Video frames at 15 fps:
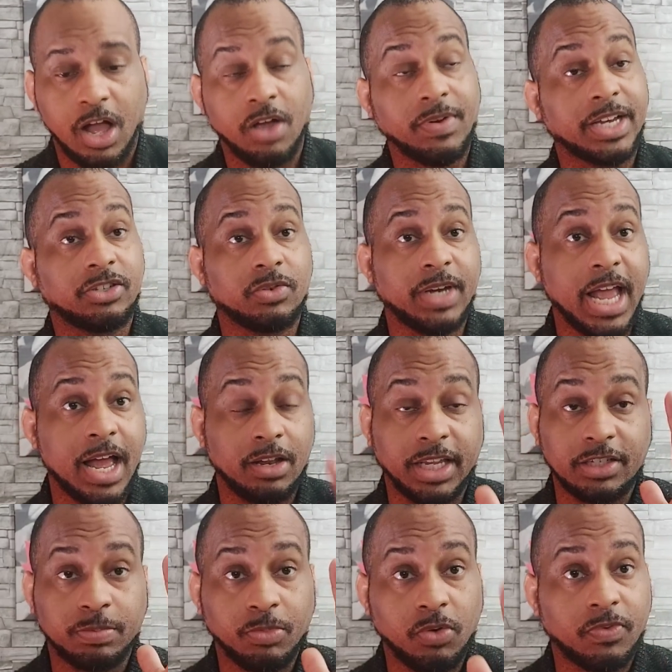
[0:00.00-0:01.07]
All right. So now
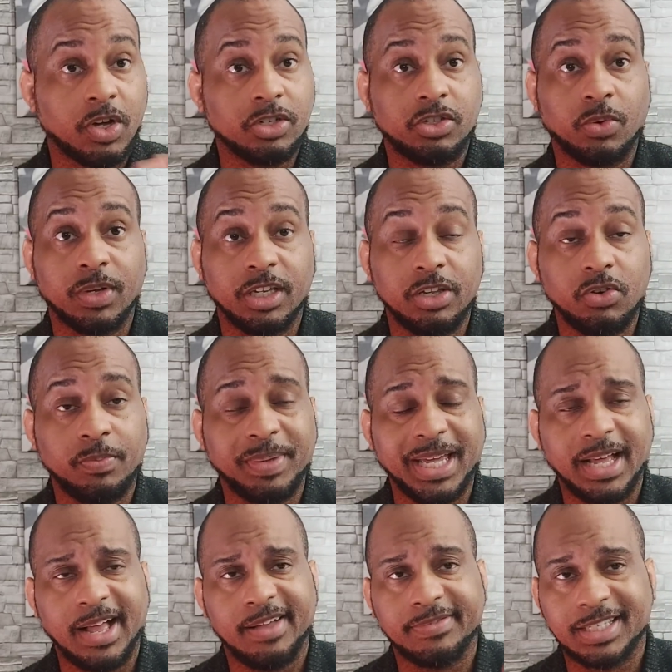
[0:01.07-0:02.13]
let's move on to a little
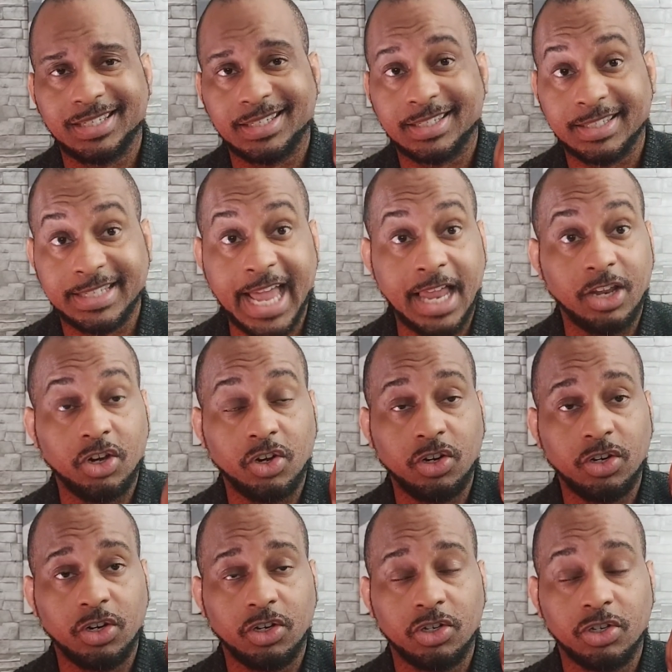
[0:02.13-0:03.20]
bit of
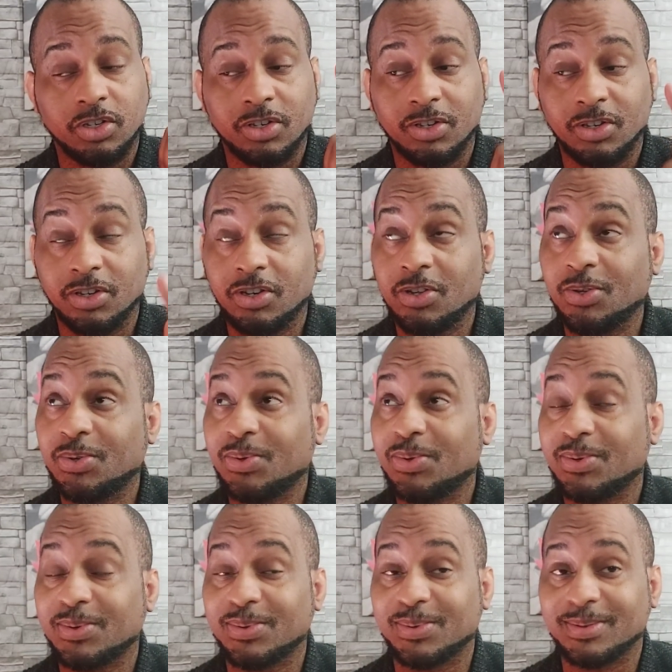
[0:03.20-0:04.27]
stellar
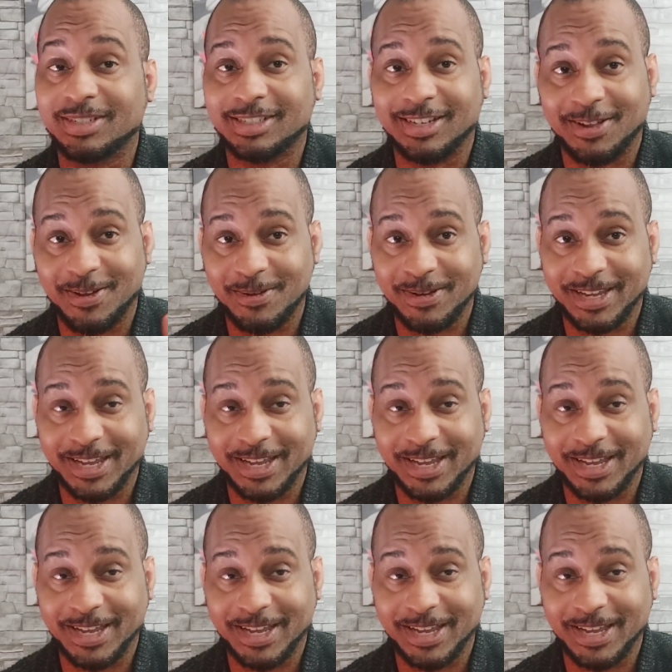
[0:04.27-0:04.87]
news. Oh